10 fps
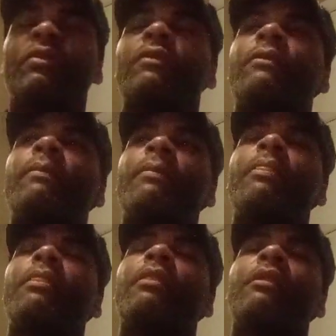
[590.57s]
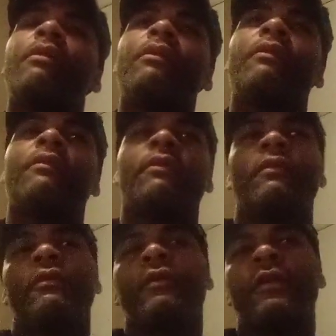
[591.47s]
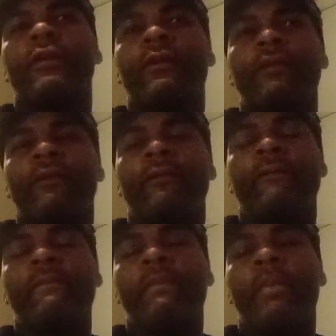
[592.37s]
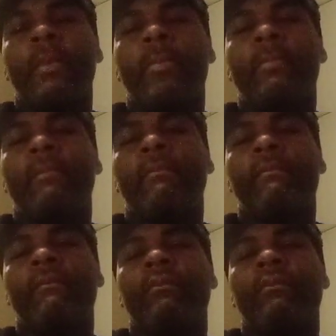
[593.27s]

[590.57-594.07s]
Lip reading: doing, the other cat, he ain't having them issues.